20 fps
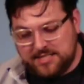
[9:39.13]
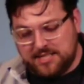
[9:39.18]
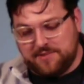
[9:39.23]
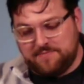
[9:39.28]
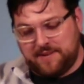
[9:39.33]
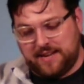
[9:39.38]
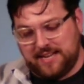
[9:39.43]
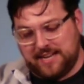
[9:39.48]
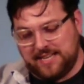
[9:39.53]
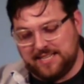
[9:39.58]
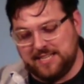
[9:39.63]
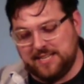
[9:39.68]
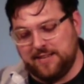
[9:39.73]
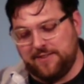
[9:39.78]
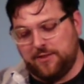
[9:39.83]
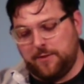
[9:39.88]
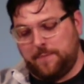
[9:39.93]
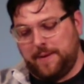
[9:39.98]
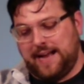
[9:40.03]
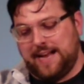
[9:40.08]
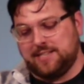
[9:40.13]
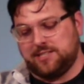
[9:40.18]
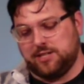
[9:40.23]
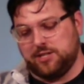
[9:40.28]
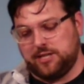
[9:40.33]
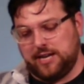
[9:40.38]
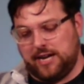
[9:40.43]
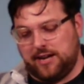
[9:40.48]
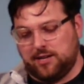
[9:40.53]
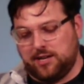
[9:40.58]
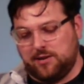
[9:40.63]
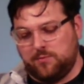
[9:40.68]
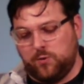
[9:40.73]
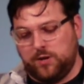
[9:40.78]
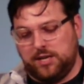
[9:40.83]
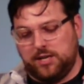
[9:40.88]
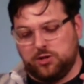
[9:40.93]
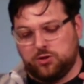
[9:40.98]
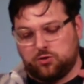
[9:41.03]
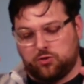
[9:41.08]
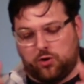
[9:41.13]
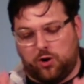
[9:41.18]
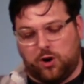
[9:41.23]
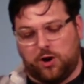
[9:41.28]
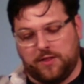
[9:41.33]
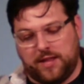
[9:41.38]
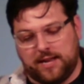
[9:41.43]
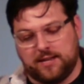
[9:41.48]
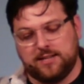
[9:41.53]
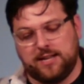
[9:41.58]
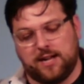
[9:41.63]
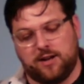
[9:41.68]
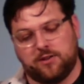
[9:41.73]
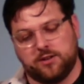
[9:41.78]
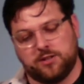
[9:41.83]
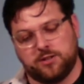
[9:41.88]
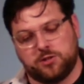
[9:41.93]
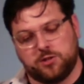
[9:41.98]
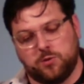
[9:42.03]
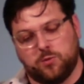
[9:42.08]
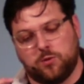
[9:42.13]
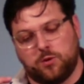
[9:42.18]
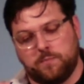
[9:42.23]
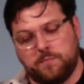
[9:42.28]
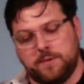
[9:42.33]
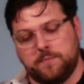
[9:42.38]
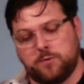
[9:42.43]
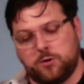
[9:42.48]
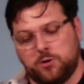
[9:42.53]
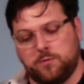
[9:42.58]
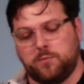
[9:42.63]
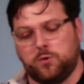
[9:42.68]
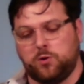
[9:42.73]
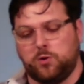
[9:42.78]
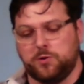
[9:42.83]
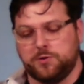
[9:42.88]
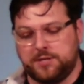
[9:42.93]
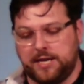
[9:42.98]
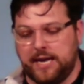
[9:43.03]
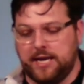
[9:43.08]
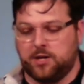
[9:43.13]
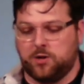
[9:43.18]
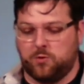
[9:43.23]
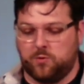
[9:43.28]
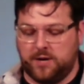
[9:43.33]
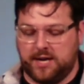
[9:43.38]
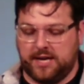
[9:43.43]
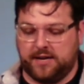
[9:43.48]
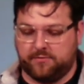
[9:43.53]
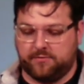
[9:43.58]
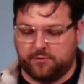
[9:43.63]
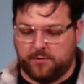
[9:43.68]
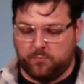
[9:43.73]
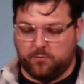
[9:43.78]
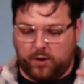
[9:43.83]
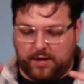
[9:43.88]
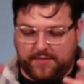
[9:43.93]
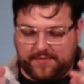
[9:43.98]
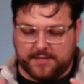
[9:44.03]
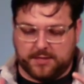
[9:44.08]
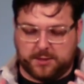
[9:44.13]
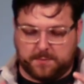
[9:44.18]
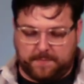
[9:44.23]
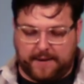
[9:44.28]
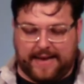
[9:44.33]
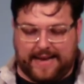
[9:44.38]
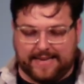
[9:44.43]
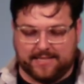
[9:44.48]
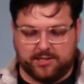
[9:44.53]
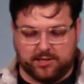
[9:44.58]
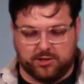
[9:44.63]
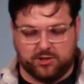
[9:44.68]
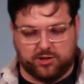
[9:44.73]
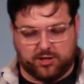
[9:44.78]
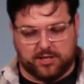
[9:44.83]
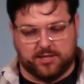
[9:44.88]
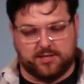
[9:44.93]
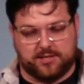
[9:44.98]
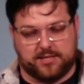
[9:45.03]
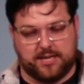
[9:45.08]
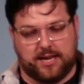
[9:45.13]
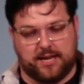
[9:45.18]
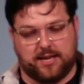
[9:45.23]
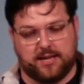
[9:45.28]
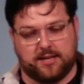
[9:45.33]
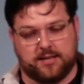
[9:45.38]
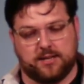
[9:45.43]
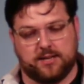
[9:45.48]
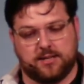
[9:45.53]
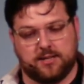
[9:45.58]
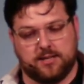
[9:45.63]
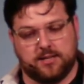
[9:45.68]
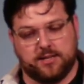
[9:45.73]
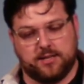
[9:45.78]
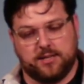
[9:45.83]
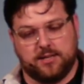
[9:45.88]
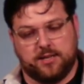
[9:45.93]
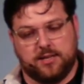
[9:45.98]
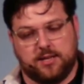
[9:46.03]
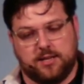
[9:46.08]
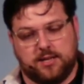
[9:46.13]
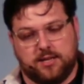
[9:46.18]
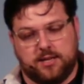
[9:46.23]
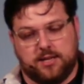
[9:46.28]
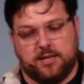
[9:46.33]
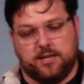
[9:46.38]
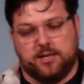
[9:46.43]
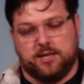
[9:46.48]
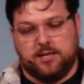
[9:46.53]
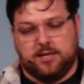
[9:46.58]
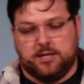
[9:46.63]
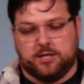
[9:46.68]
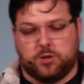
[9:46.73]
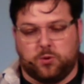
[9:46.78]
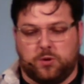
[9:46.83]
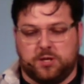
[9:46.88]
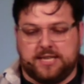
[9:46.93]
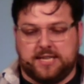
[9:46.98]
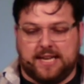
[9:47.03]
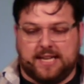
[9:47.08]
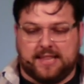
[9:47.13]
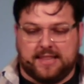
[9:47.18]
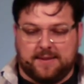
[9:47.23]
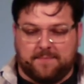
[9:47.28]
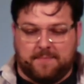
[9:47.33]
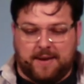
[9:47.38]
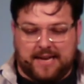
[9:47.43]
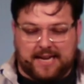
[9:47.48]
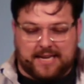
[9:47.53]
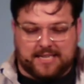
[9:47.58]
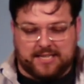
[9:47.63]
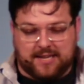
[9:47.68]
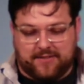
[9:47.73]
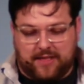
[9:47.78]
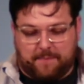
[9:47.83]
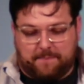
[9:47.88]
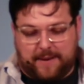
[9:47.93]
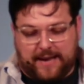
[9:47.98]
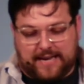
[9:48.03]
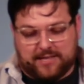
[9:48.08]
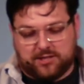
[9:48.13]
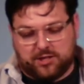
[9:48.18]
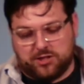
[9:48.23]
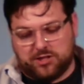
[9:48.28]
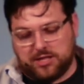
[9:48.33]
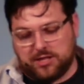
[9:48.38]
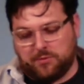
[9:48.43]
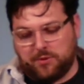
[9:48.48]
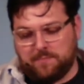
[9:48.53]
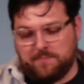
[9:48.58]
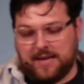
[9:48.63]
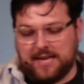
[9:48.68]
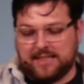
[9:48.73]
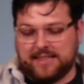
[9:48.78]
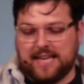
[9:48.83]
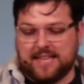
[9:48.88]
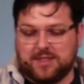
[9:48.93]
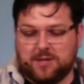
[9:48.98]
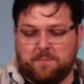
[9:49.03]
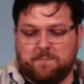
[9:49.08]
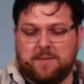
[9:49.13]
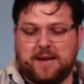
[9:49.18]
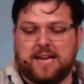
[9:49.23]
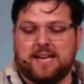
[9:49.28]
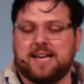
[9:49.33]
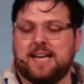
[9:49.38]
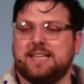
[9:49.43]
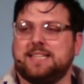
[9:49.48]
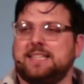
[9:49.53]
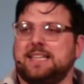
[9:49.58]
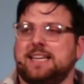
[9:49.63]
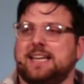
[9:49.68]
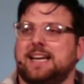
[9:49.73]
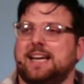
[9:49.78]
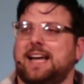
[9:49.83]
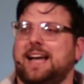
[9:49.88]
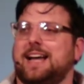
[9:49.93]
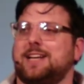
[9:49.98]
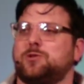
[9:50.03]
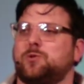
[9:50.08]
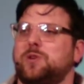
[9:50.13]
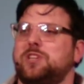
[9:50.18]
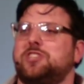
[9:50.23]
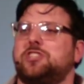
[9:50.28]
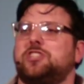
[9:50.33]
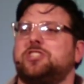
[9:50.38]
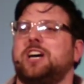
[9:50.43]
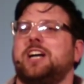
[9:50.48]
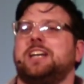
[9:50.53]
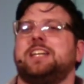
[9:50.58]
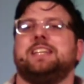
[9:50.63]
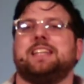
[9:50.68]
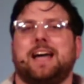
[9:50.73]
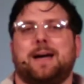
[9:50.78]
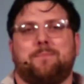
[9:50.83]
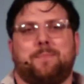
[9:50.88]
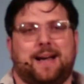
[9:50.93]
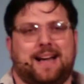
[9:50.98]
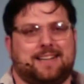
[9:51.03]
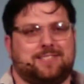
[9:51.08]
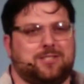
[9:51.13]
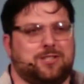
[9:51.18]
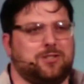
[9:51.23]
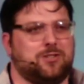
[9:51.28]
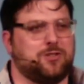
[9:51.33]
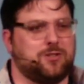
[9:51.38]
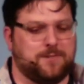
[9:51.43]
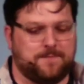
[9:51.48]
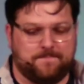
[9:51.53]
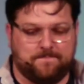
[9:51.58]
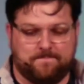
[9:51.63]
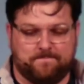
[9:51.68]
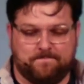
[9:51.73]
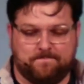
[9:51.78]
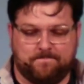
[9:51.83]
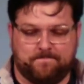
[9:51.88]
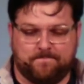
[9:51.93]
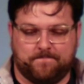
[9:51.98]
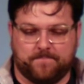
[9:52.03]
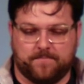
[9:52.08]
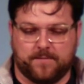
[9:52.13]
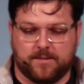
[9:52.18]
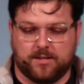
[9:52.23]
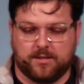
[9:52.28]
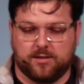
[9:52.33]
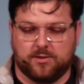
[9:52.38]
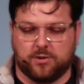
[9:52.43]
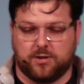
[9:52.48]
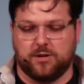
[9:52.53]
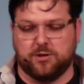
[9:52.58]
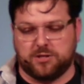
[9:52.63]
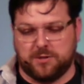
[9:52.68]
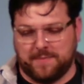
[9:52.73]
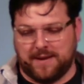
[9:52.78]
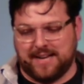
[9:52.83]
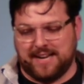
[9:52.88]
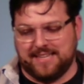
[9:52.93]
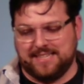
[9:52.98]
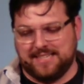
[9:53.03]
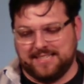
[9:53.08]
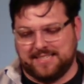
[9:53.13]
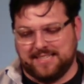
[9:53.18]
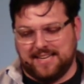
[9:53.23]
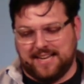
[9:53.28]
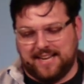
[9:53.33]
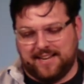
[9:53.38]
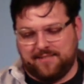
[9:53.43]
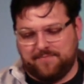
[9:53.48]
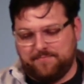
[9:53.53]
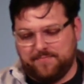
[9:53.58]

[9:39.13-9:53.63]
the main idea of the passage? How can we draw that down into a memorable takeaway from what this passage is saying? So we take the main idea of that passage and then we make that the main idea as we study that passage. So here's the main idea today